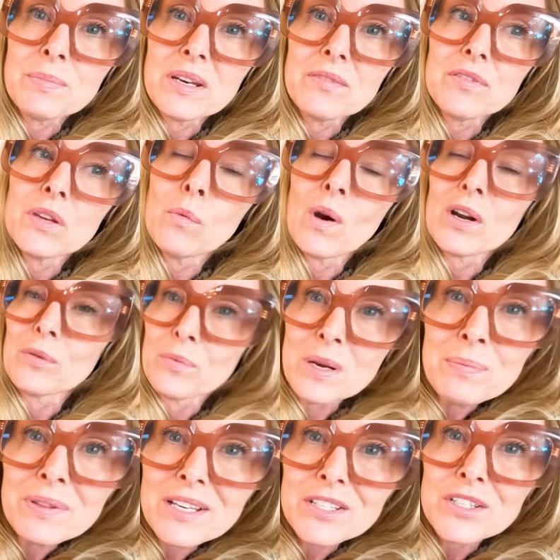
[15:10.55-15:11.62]
But if you want to
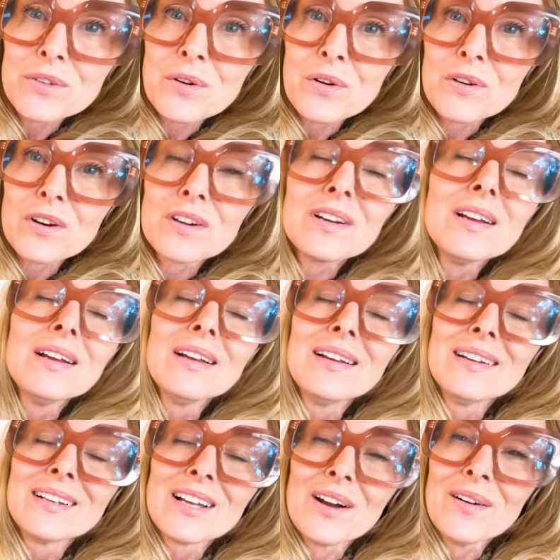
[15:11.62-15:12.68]
replace your order,
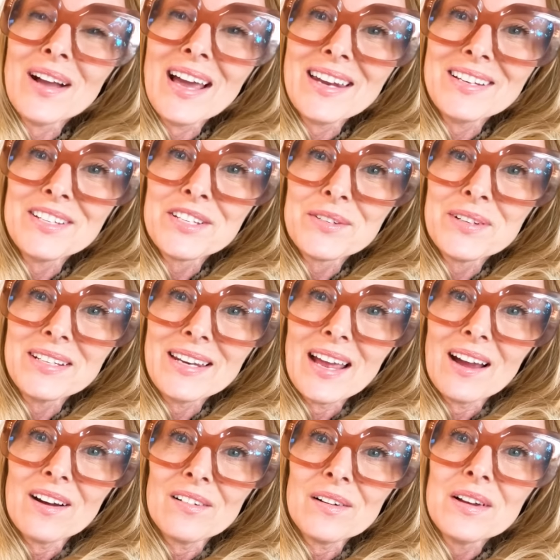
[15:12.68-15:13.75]
go ahead and do it
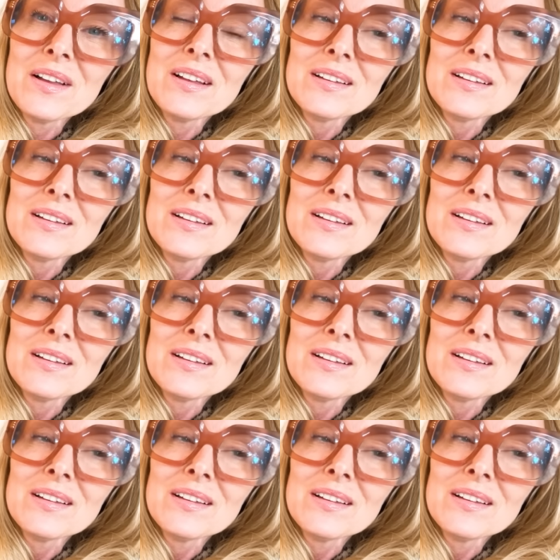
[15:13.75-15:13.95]
now.